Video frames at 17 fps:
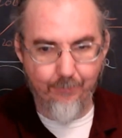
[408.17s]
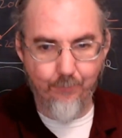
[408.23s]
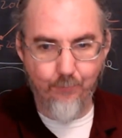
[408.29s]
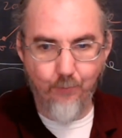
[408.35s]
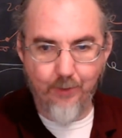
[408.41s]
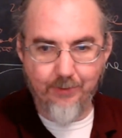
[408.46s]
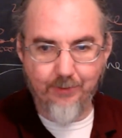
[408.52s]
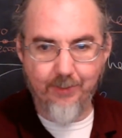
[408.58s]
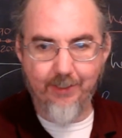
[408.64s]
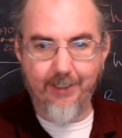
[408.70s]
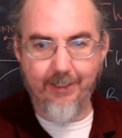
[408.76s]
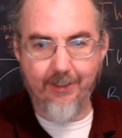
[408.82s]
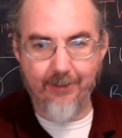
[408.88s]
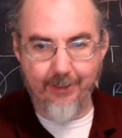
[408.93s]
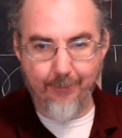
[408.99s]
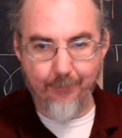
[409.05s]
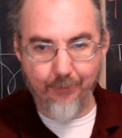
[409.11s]
wasn't there
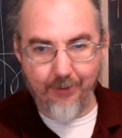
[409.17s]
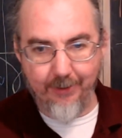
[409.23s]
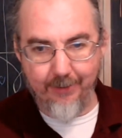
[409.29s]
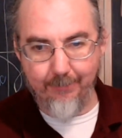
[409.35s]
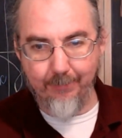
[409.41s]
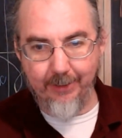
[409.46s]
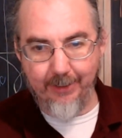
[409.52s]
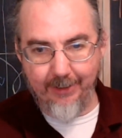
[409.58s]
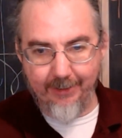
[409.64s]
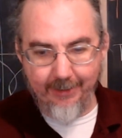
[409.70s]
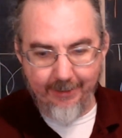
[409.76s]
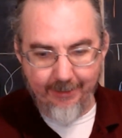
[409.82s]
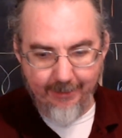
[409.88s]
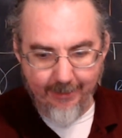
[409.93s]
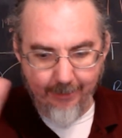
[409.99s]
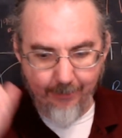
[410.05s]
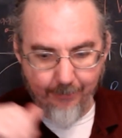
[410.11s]
anymore, the money that they had
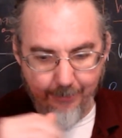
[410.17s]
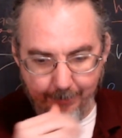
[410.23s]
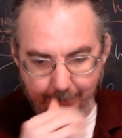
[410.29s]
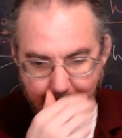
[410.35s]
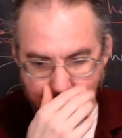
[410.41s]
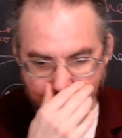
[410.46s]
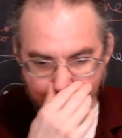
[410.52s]
counted on.